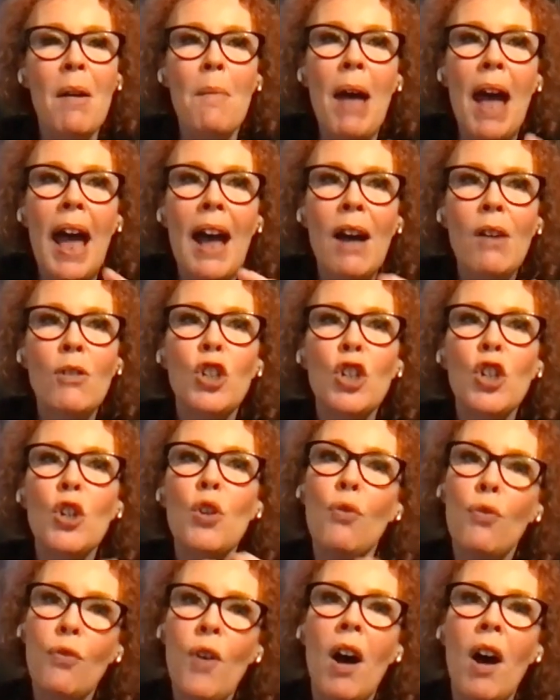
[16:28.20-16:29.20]
How do
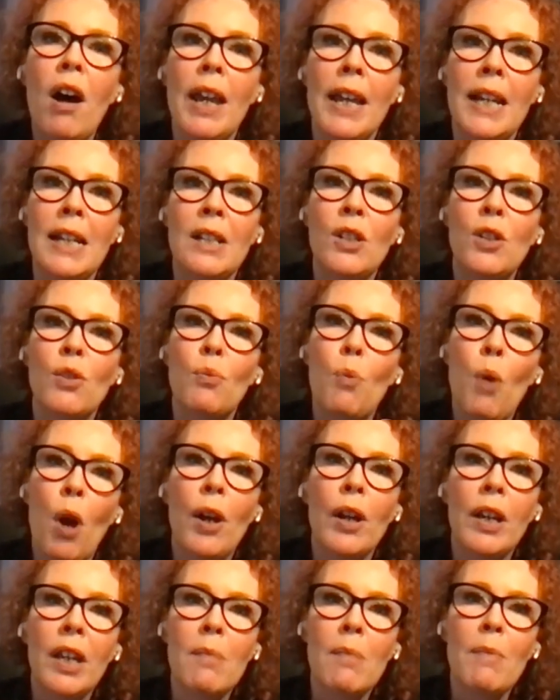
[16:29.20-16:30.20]
you find
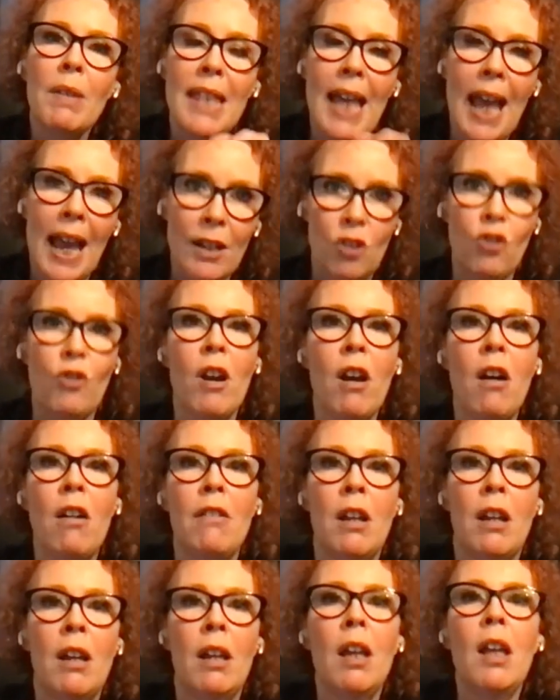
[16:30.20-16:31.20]
working with
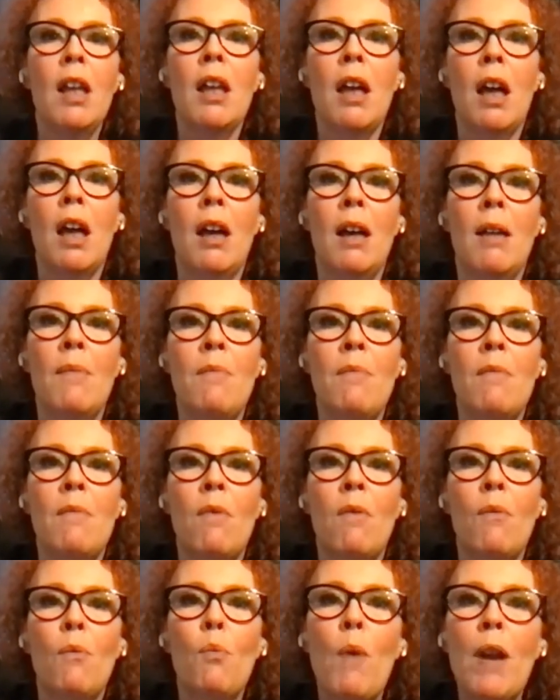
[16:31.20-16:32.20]
Adriana
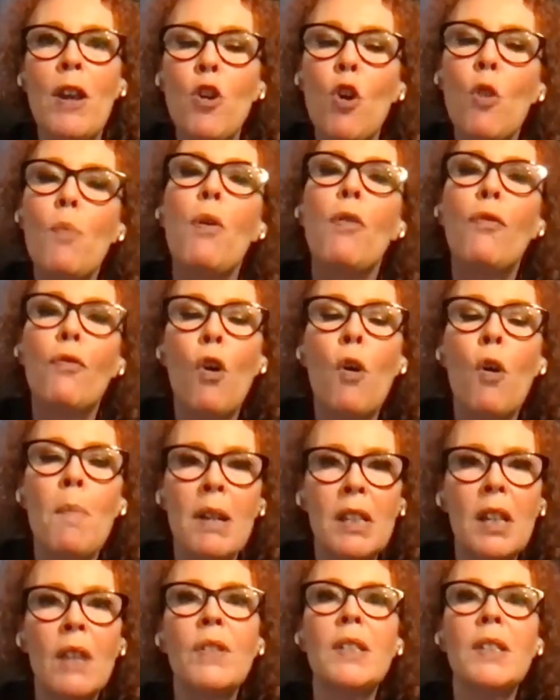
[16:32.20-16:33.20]
when you're
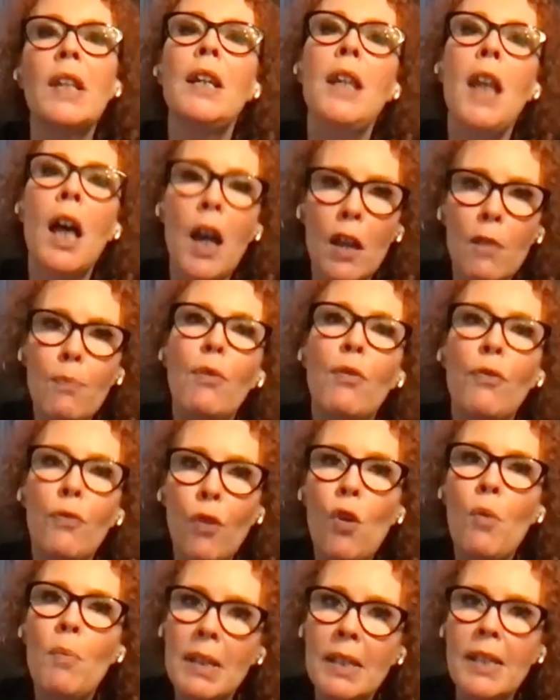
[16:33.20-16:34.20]
performing? So if it's a live
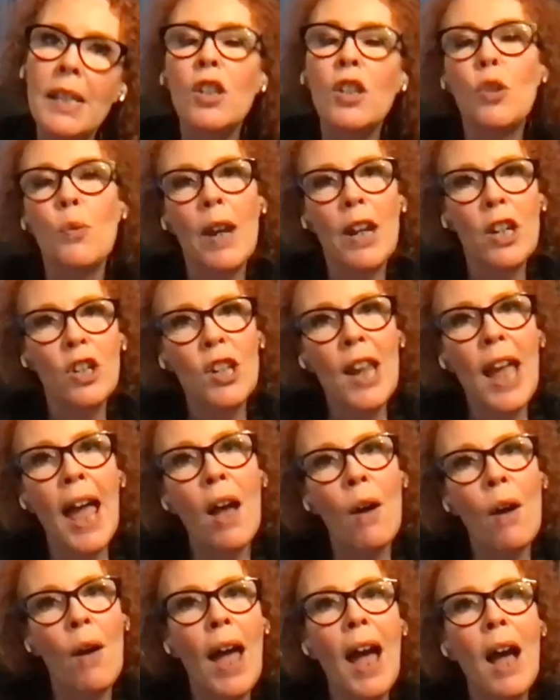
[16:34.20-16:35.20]
performance situation,
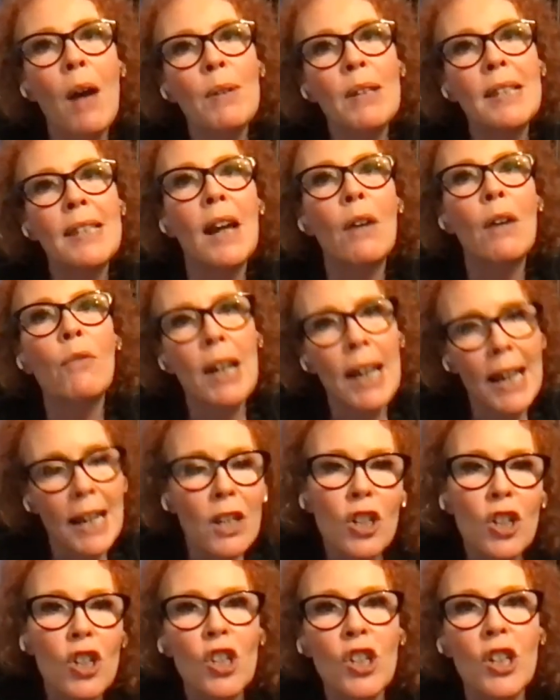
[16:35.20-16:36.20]
how is that
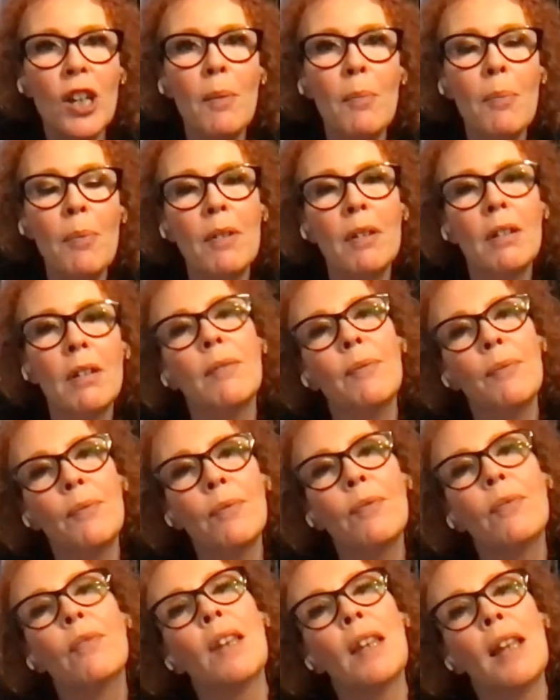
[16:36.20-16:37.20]
relationship?
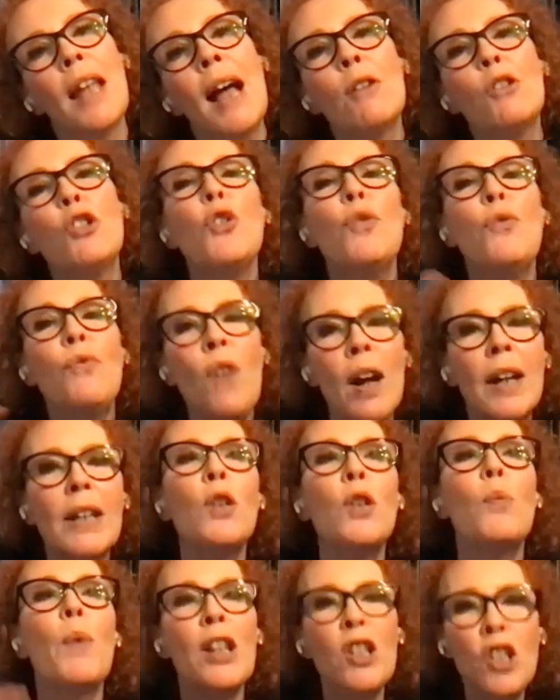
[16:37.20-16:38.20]
How do you find
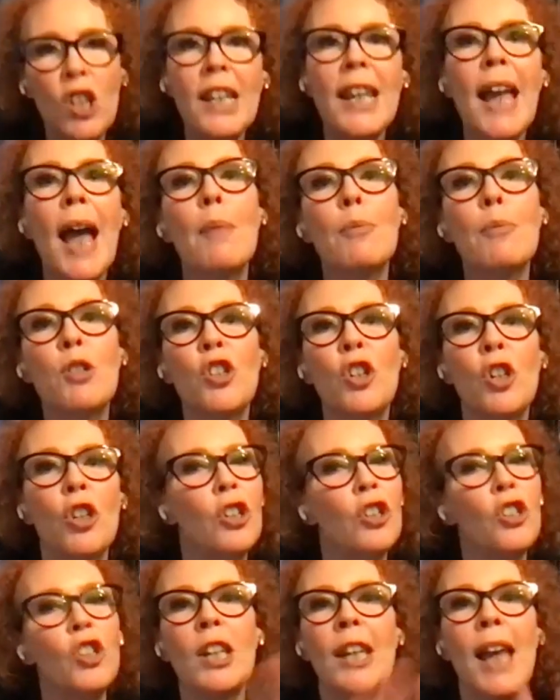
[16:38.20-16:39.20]
the way she captures you?
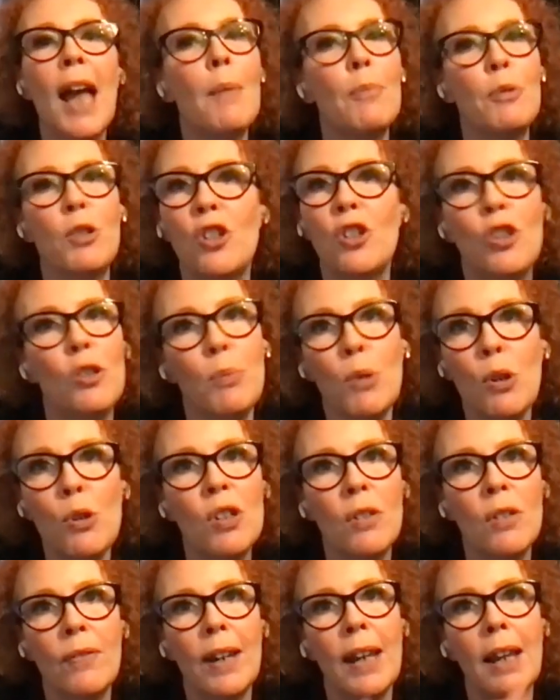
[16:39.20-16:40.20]
Because she captures you
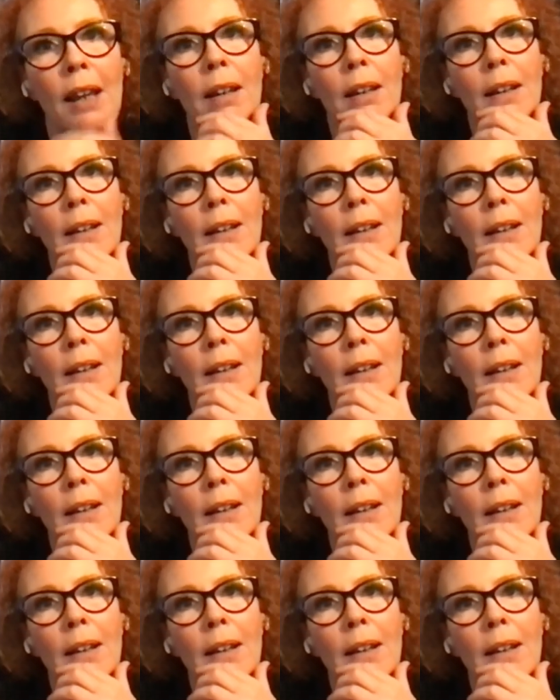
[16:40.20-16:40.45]
beautifully.